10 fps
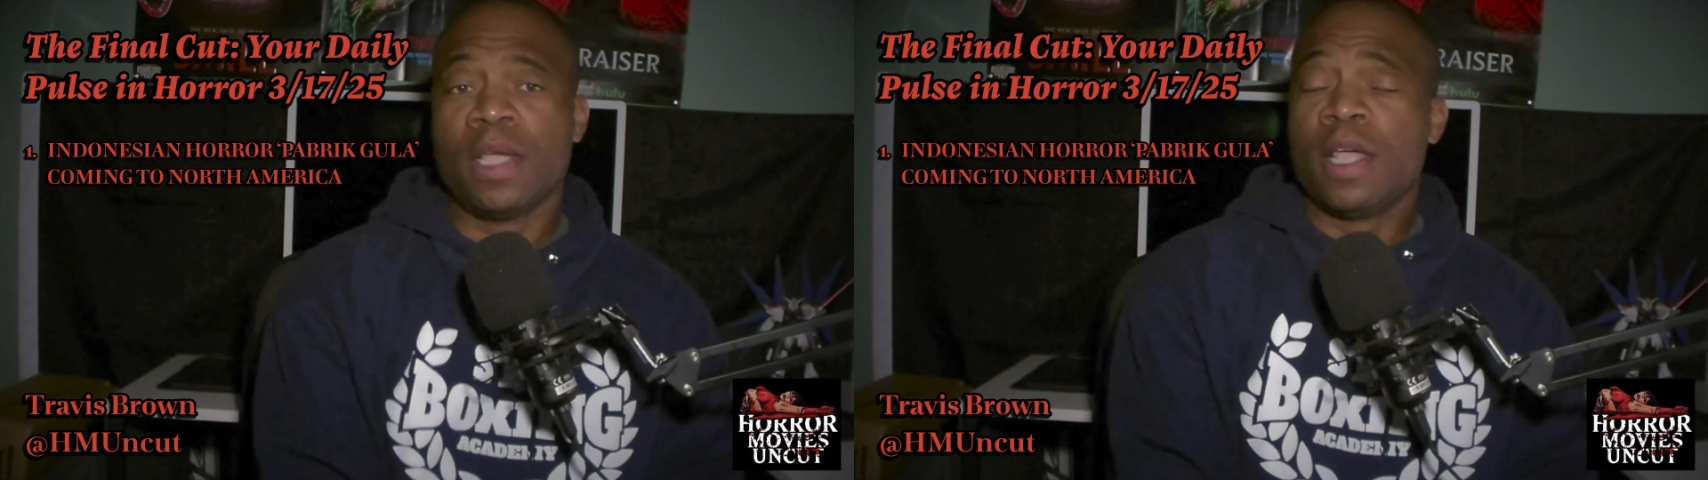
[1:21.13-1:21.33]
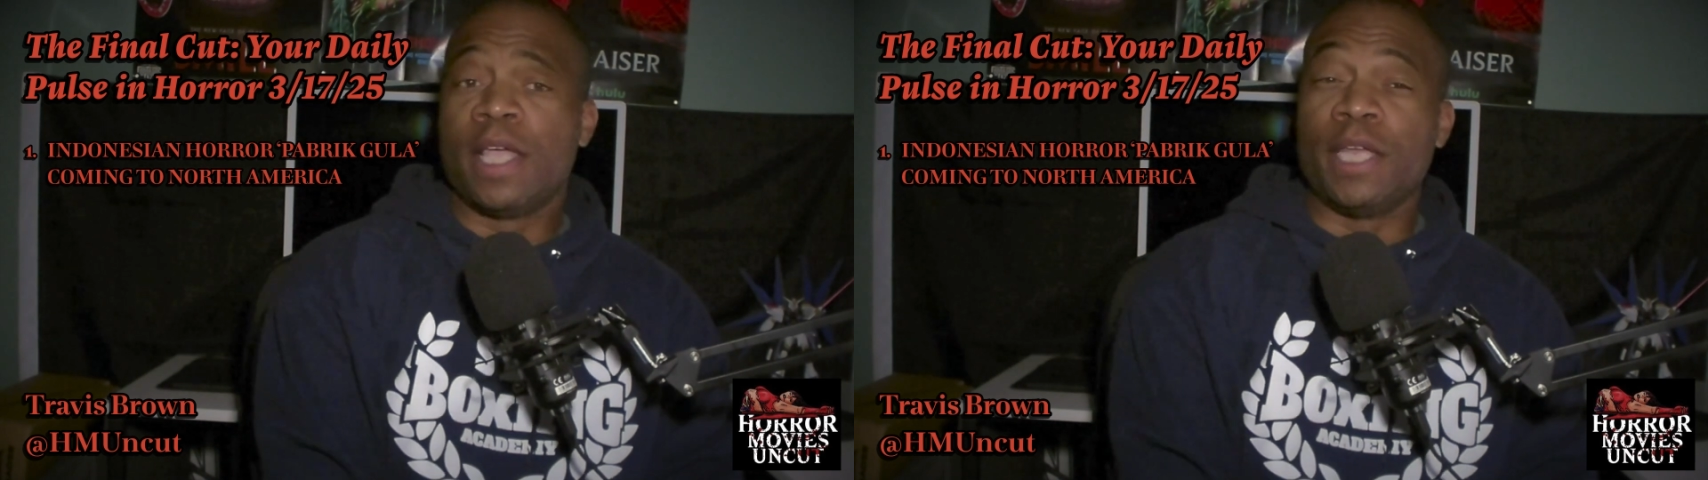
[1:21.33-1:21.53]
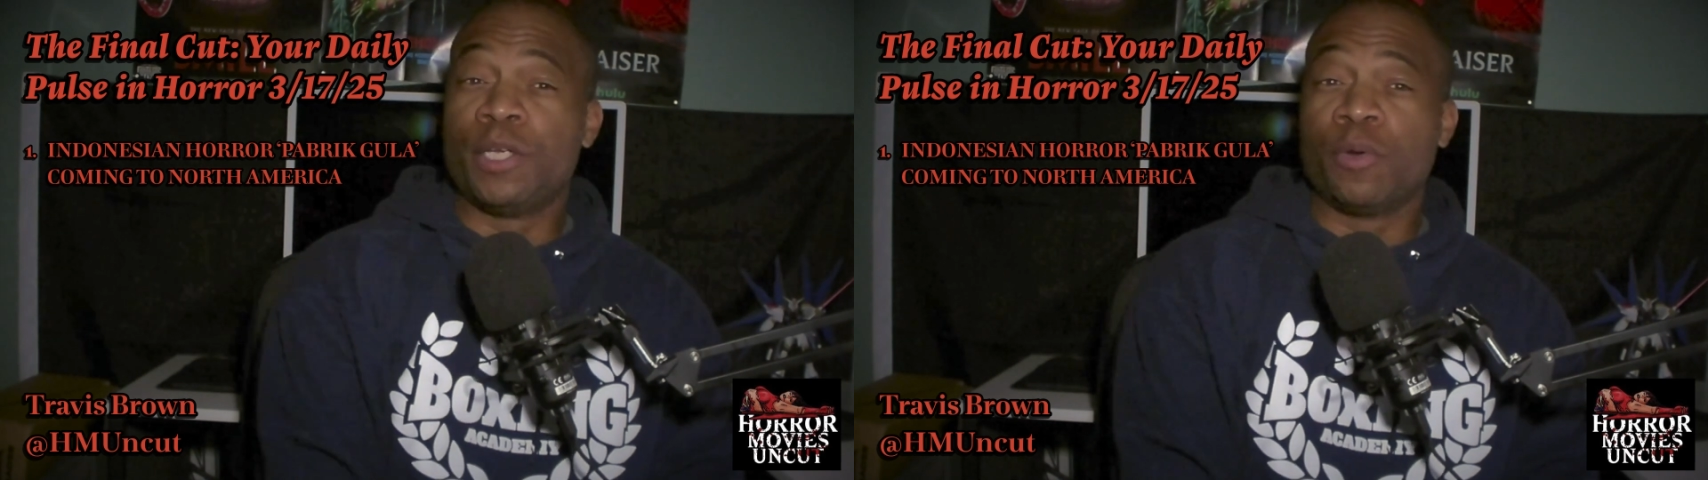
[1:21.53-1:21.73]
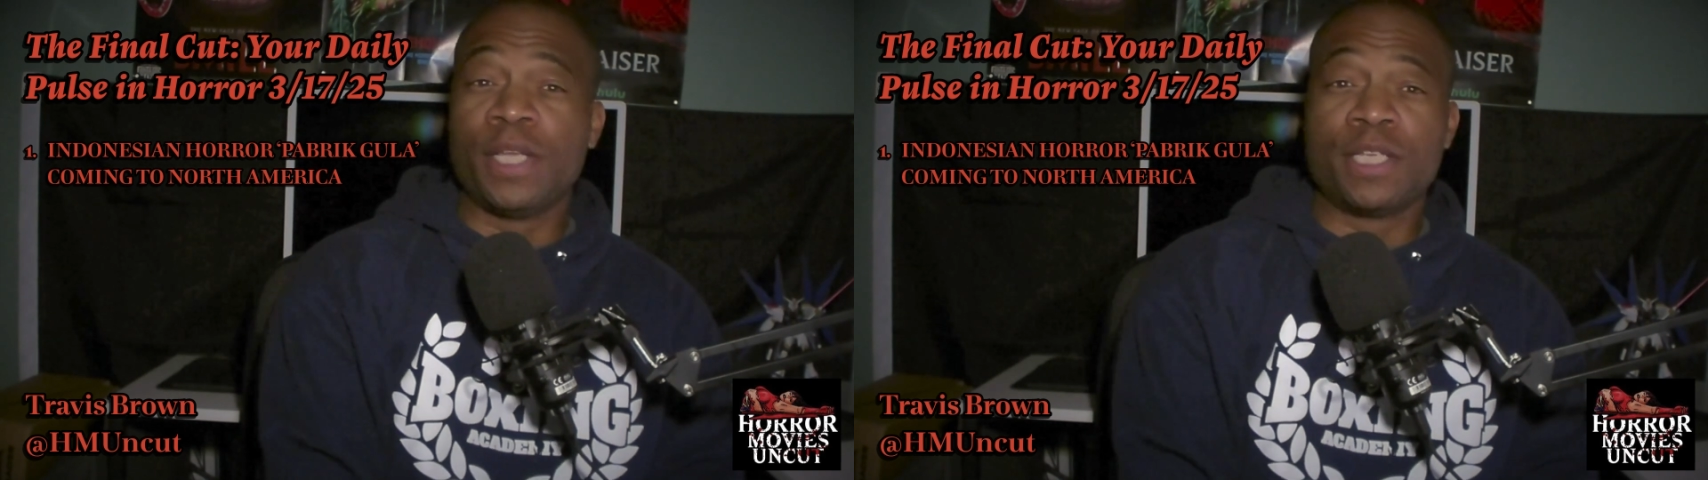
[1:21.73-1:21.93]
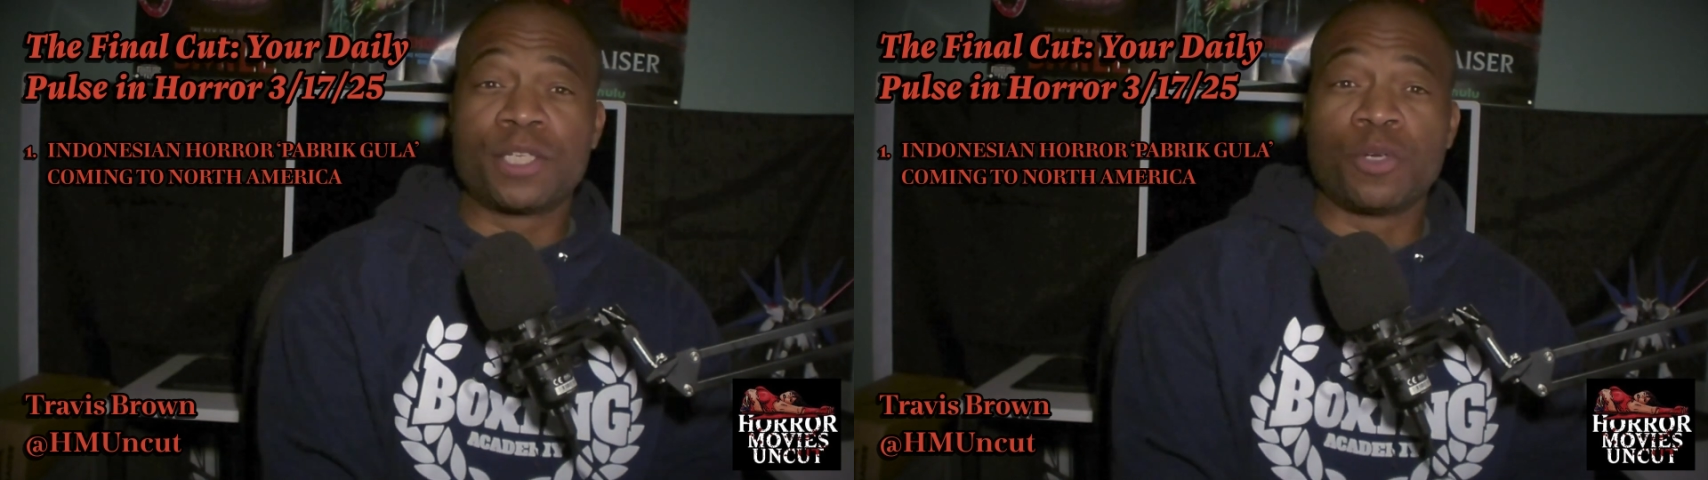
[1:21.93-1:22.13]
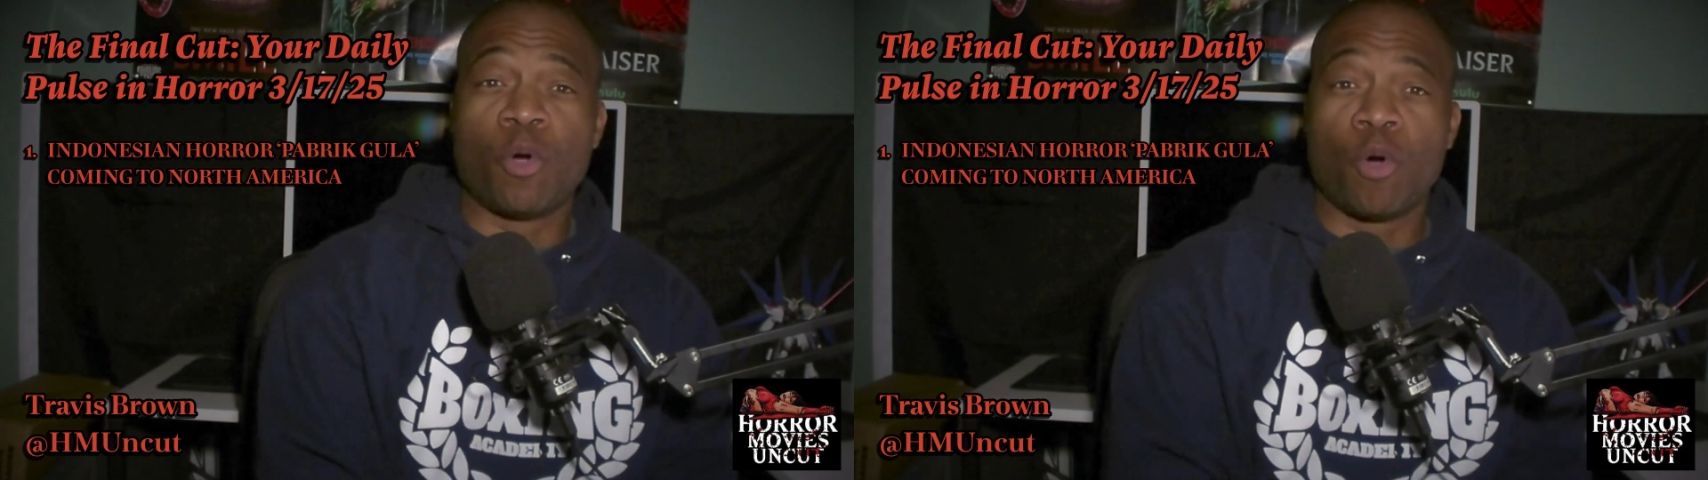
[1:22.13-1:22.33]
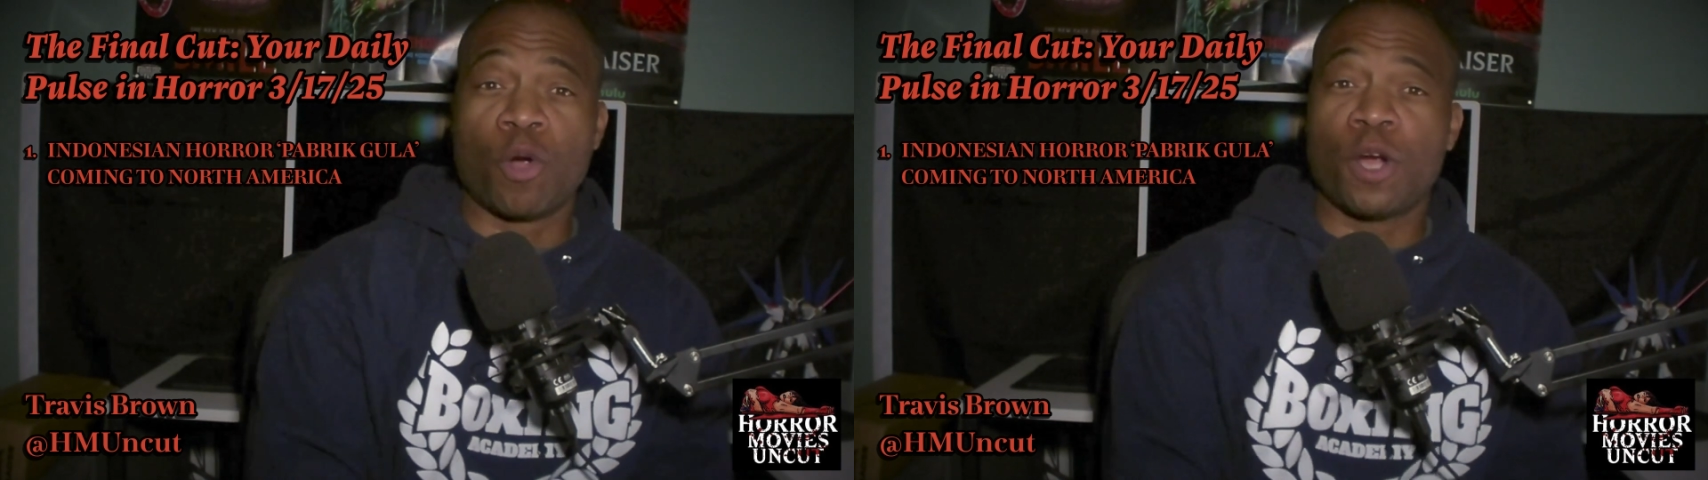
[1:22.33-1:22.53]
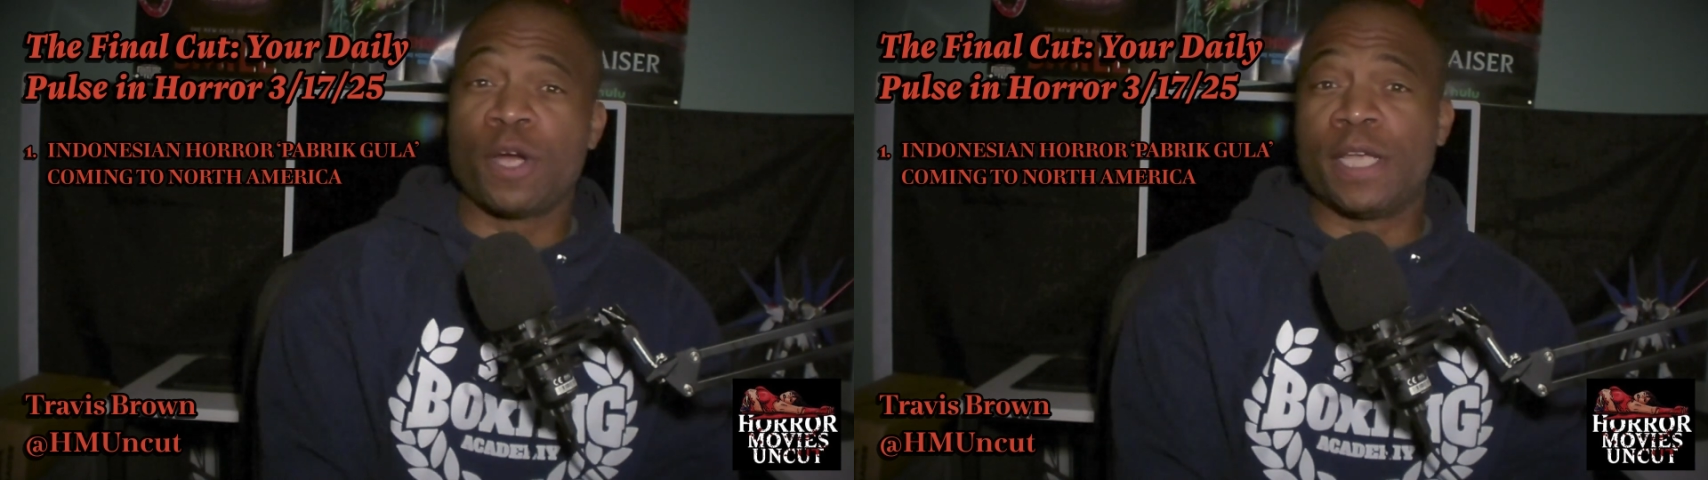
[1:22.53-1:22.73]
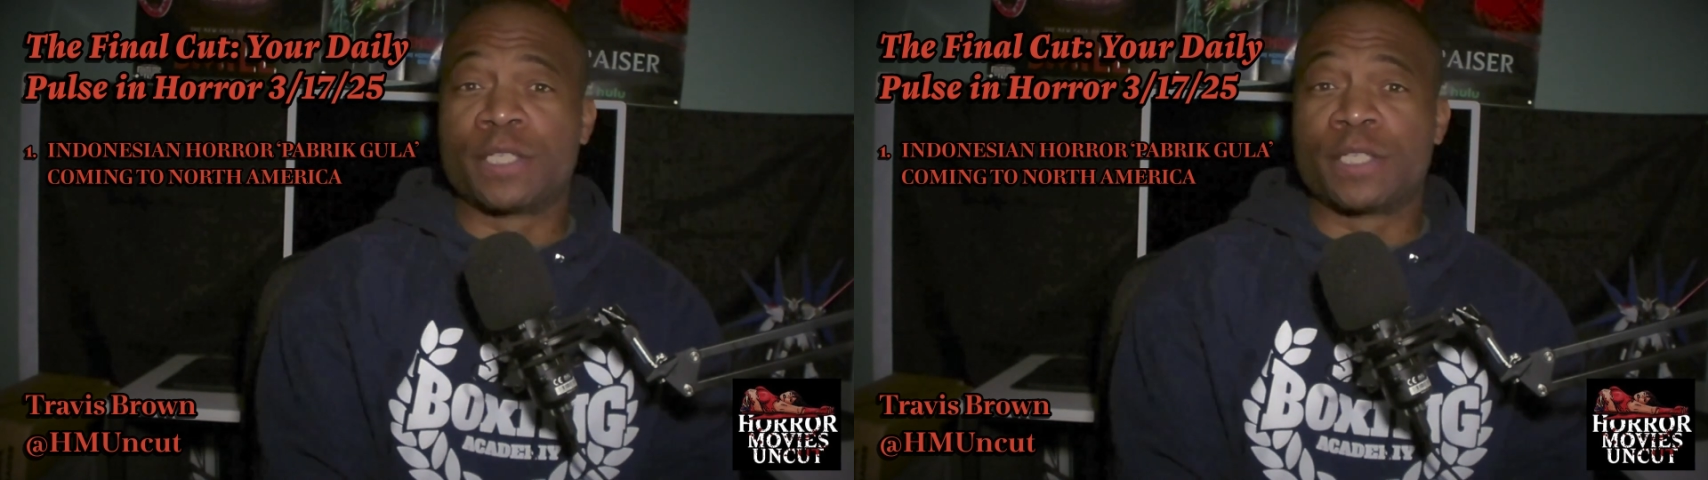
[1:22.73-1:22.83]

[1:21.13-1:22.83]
Indonesian horror is